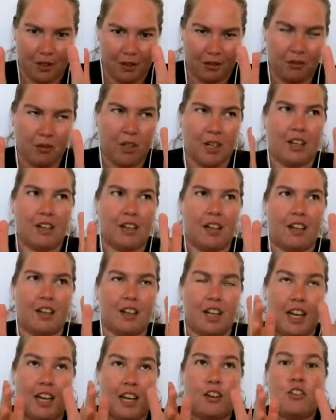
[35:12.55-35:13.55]

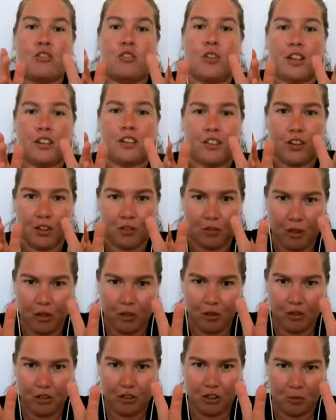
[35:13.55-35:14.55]
it constricts their
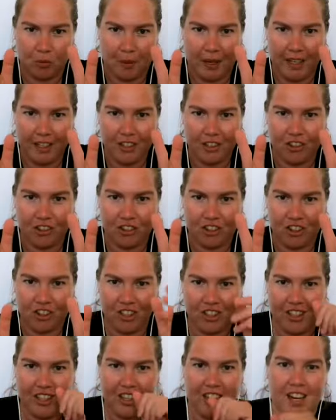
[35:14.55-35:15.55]
growth too much.
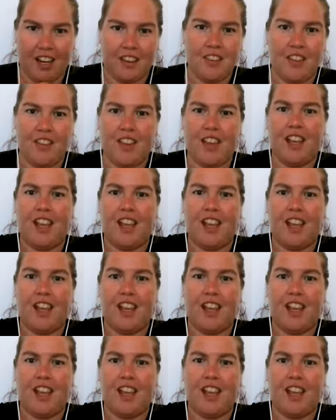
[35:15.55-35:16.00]
And then they